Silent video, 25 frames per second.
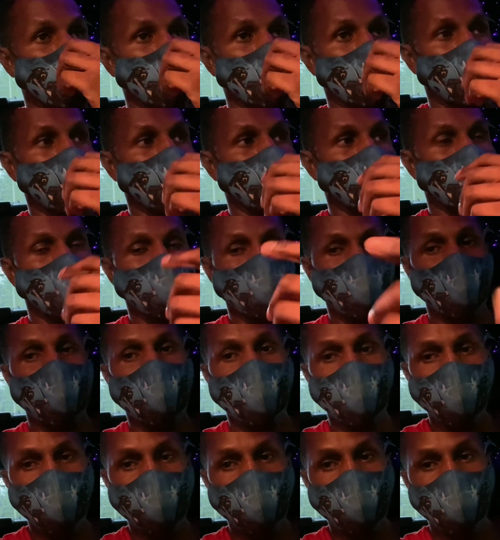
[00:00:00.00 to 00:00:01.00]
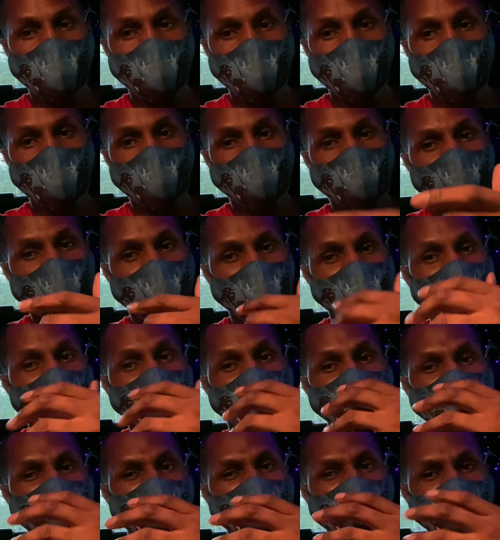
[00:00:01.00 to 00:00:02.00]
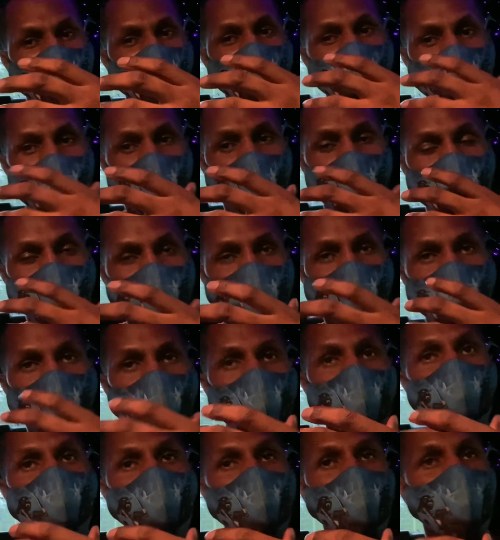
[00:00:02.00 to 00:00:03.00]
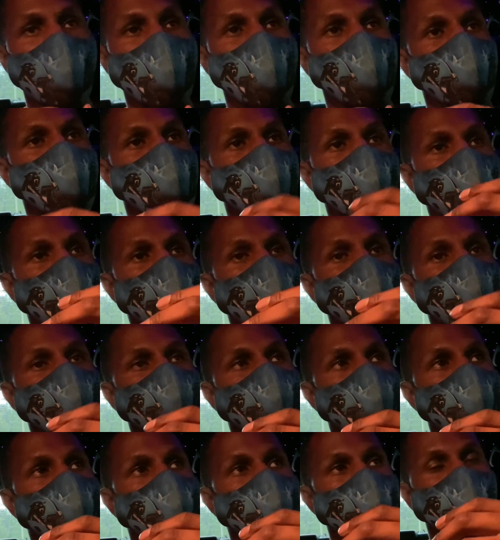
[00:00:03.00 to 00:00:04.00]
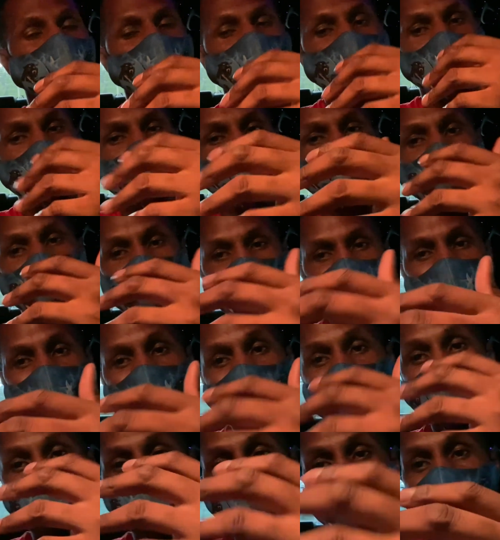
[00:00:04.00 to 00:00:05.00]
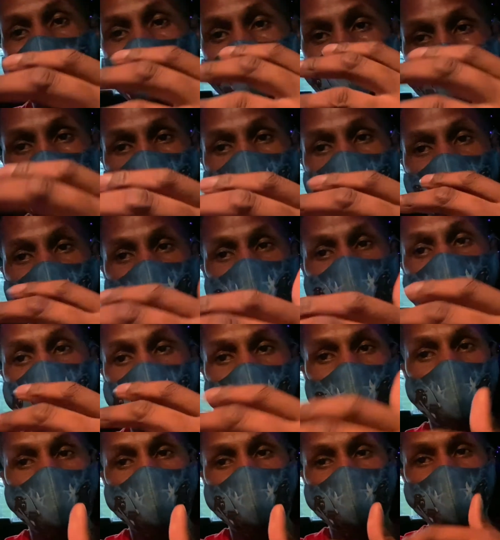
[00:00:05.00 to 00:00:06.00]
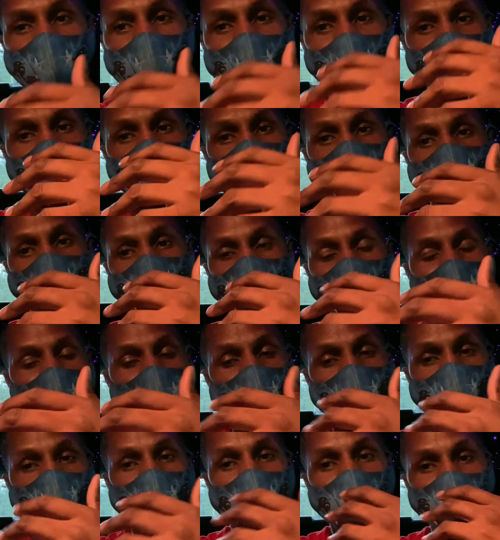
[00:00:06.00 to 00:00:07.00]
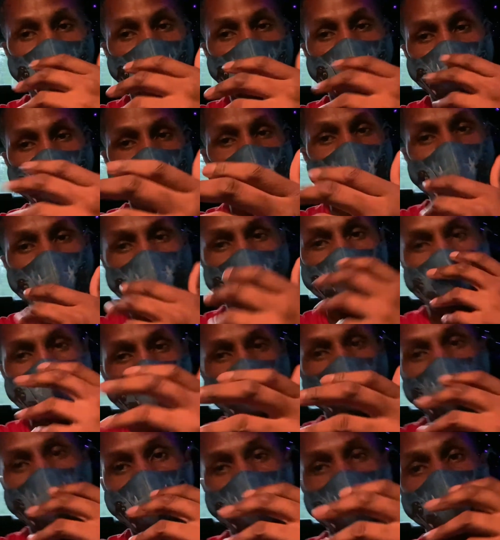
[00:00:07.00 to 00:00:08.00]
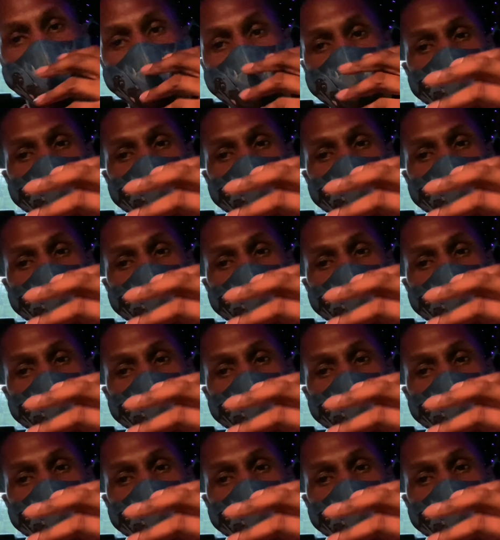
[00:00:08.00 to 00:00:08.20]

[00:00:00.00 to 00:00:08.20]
to work tomorrow because it hurts really bad. So not only that, I can barely talk. Y'all can barely understand what I'm saying.